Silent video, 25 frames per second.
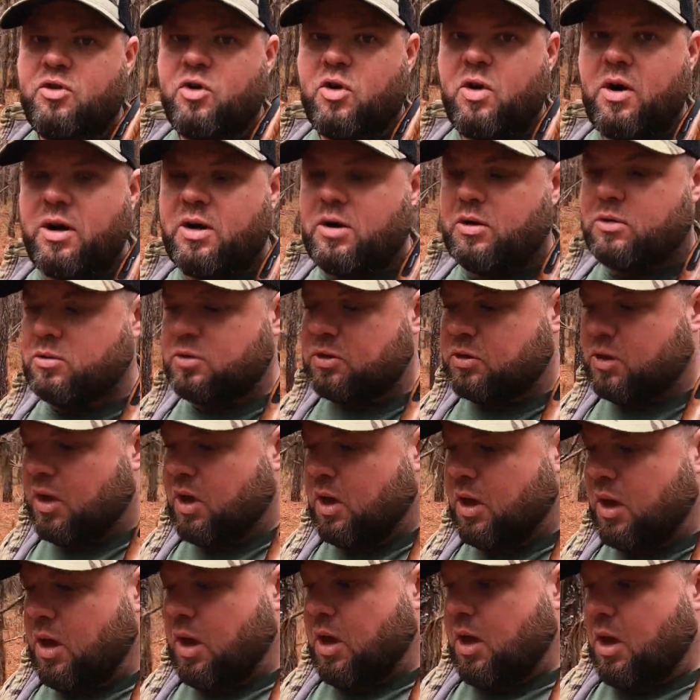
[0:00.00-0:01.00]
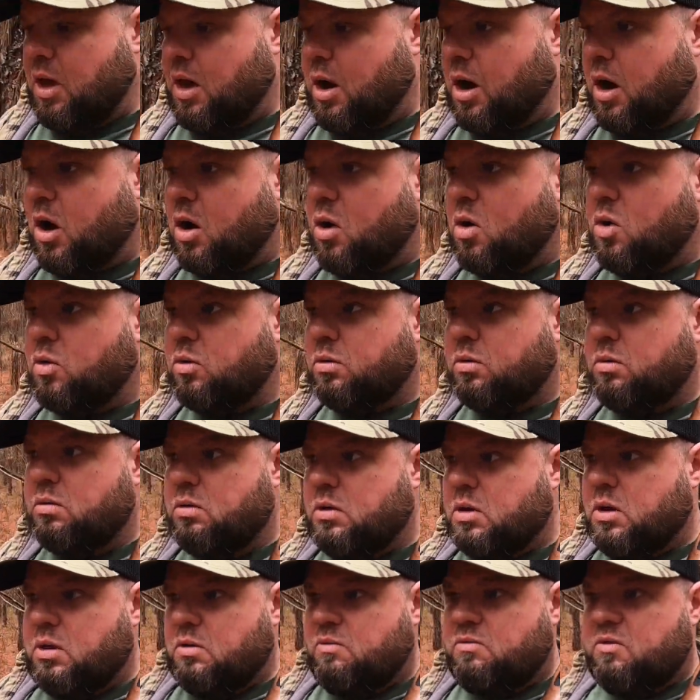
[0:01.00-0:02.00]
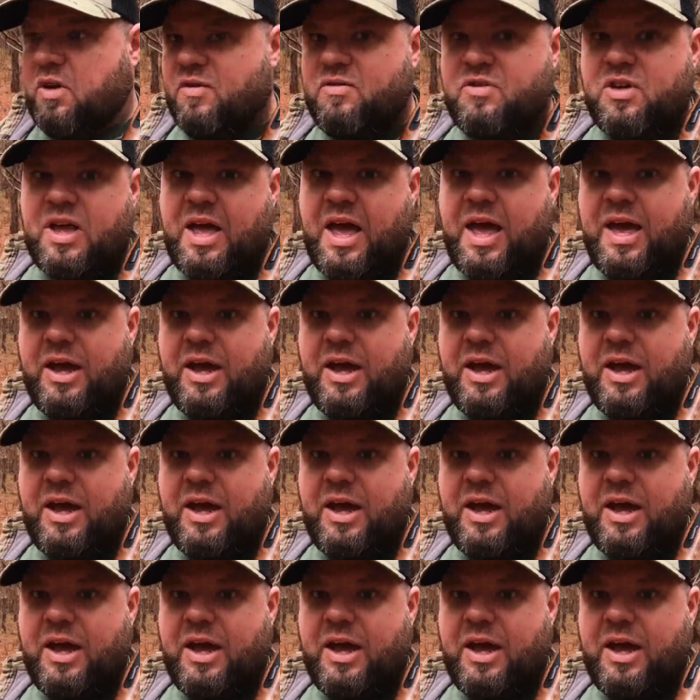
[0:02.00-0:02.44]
trails on 50